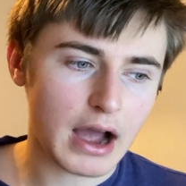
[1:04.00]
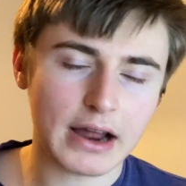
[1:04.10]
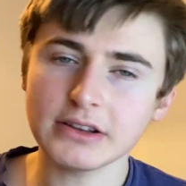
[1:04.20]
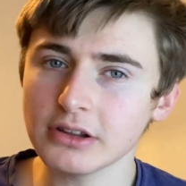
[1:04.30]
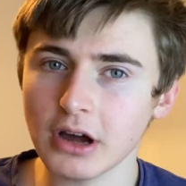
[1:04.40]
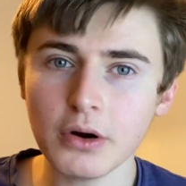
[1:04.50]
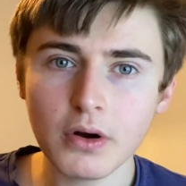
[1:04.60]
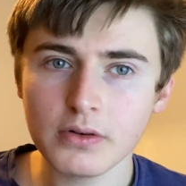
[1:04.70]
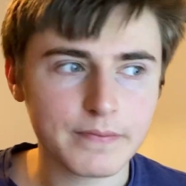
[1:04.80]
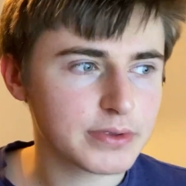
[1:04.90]
And you
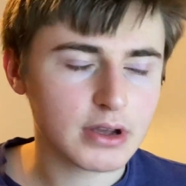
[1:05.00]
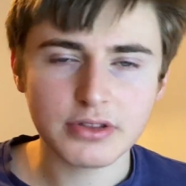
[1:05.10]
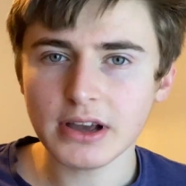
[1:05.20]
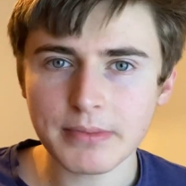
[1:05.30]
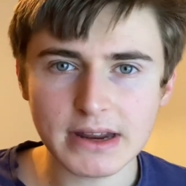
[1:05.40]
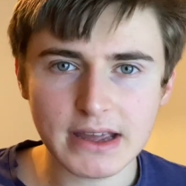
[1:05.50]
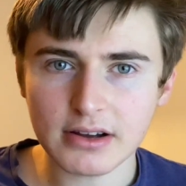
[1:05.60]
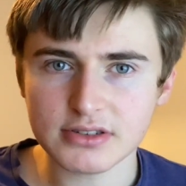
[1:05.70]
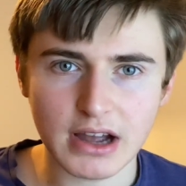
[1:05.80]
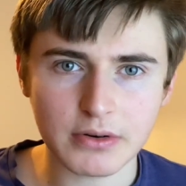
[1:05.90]
know, think how many
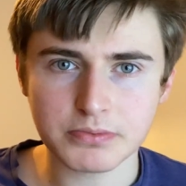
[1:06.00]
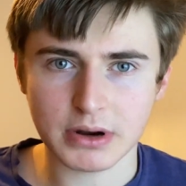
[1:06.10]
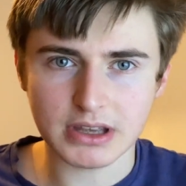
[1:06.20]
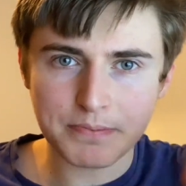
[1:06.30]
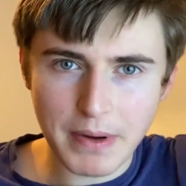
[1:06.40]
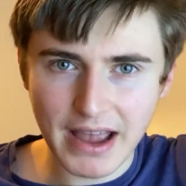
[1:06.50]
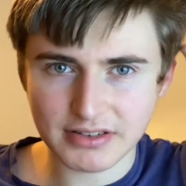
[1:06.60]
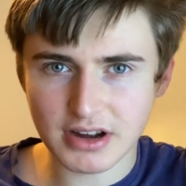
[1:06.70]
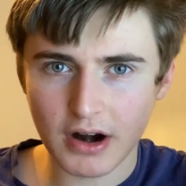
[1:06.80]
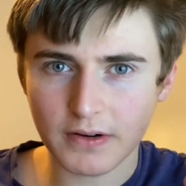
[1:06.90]
eyes that would bring. Your
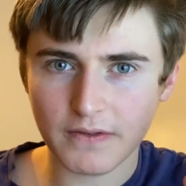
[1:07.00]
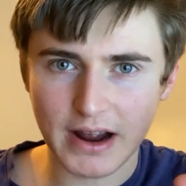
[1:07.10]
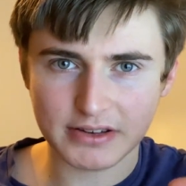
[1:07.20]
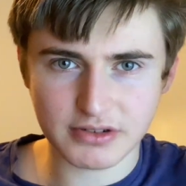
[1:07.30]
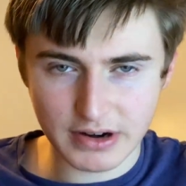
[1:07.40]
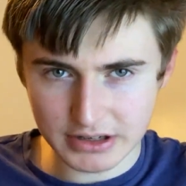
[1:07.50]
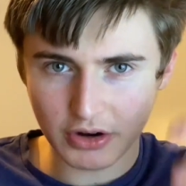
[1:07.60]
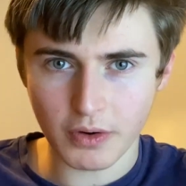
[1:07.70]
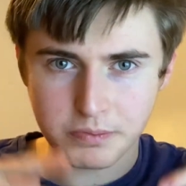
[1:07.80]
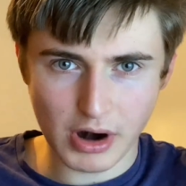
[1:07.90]
best current wrestler in
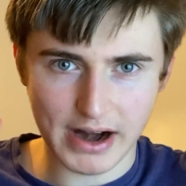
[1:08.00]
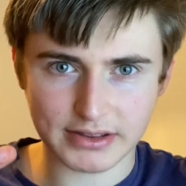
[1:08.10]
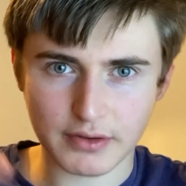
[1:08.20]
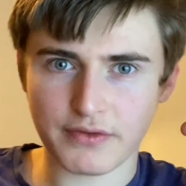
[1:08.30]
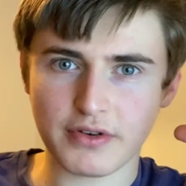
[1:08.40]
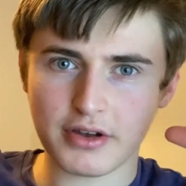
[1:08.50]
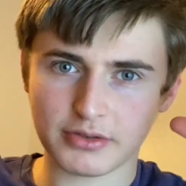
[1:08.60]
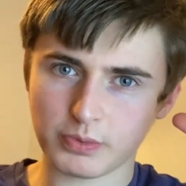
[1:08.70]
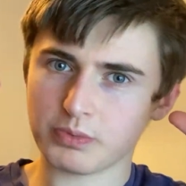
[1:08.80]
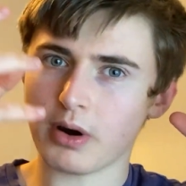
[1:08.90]
your brand
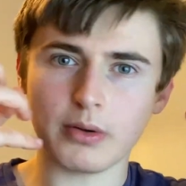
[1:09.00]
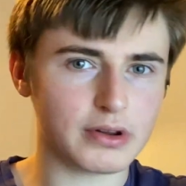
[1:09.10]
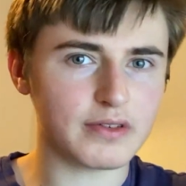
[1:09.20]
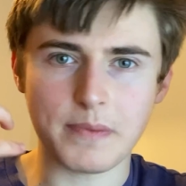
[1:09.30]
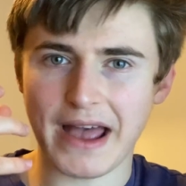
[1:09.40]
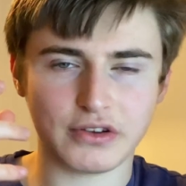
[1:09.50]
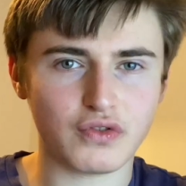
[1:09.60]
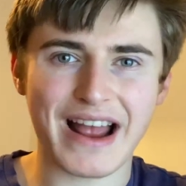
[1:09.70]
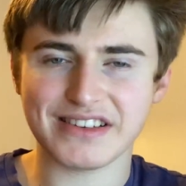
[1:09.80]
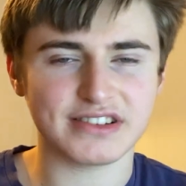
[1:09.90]
versus probably one of the best
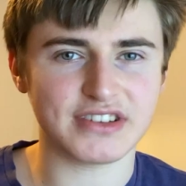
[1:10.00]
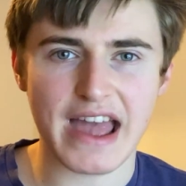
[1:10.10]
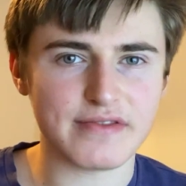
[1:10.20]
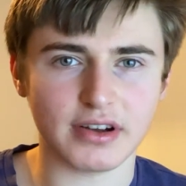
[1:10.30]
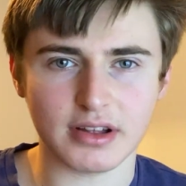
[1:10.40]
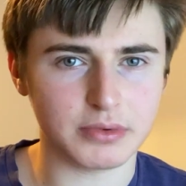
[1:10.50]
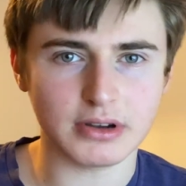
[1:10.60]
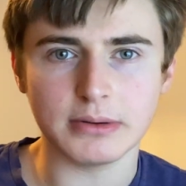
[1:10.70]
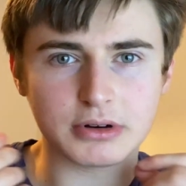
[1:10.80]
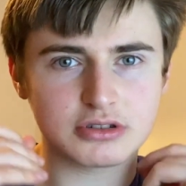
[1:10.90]
wrestlers ever and one
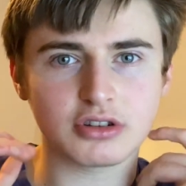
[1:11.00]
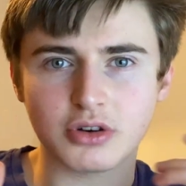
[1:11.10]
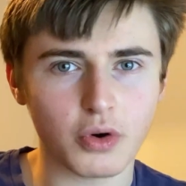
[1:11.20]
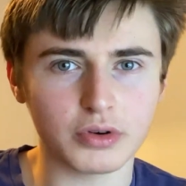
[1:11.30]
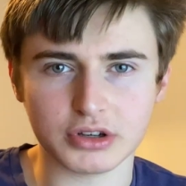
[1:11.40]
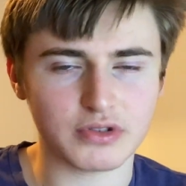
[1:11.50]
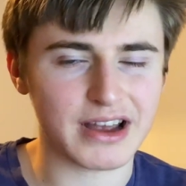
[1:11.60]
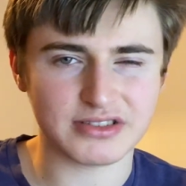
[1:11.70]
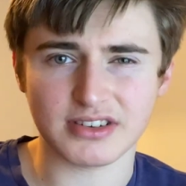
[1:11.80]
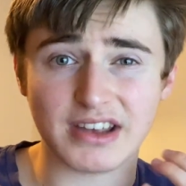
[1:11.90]
of the most notorious
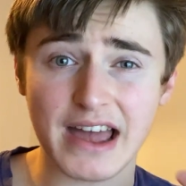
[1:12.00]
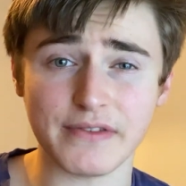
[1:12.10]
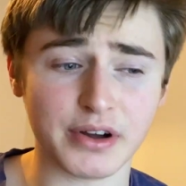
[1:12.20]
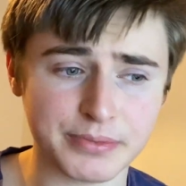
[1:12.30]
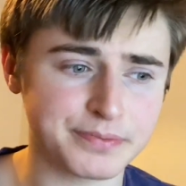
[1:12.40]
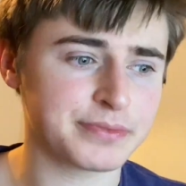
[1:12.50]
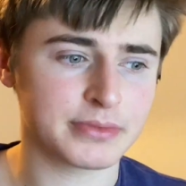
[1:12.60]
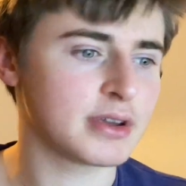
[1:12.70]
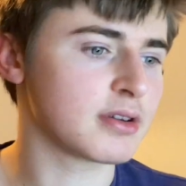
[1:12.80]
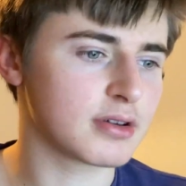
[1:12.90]
wrestlers ever.
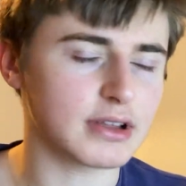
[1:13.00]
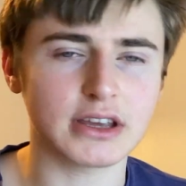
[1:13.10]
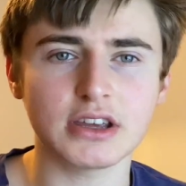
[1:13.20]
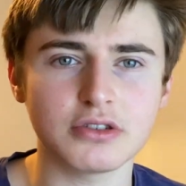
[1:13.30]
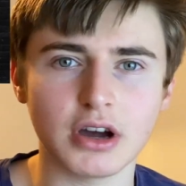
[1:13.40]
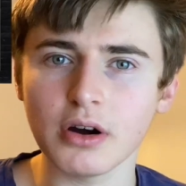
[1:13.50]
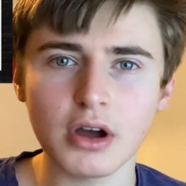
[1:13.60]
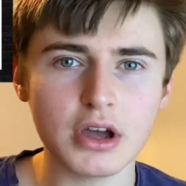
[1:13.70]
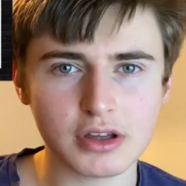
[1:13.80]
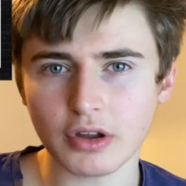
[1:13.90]
Like, you know,
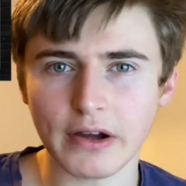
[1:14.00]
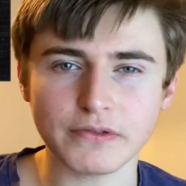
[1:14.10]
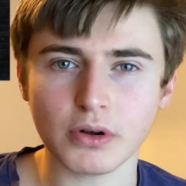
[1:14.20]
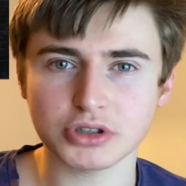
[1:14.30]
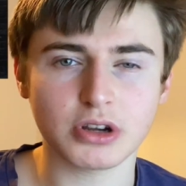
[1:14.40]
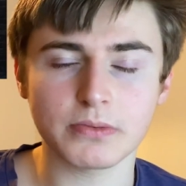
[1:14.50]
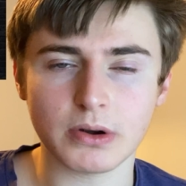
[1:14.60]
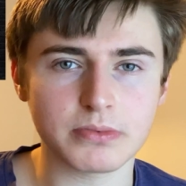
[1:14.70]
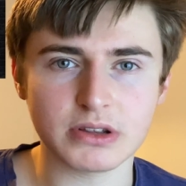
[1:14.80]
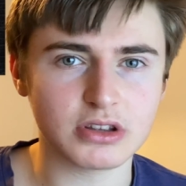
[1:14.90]
you don't have to watch
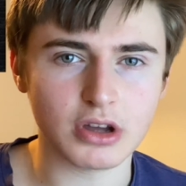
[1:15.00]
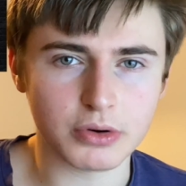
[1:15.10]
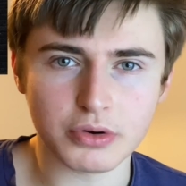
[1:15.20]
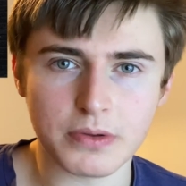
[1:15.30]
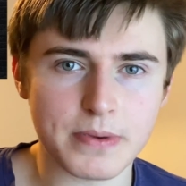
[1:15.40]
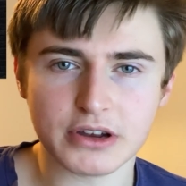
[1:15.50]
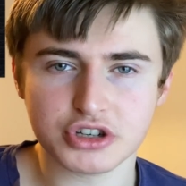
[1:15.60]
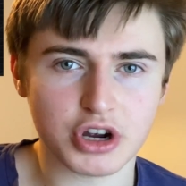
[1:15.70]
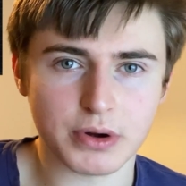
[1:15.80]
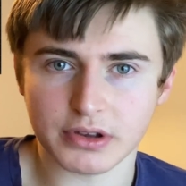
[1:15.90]
WWE to know who the Big
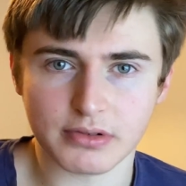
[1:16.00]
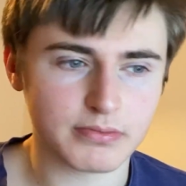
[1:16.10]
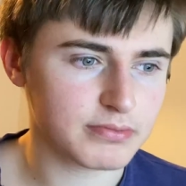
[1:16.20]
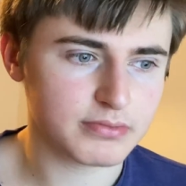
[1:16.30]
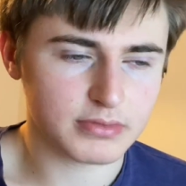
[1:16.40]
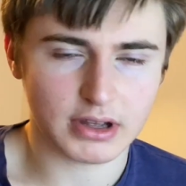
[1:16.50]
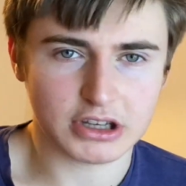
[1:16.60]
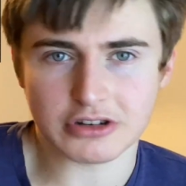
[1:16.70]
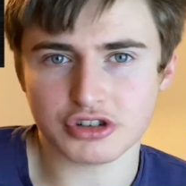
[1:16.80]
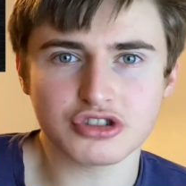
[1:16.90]
Show is. Like,
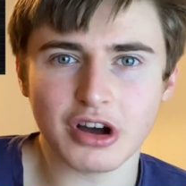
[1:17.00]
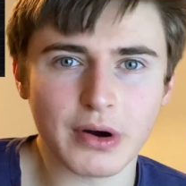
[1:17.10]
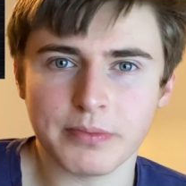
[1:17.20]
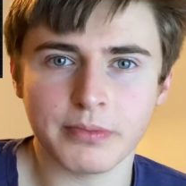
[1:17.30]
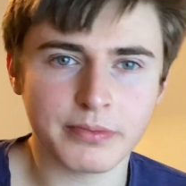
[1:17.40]
you just know him.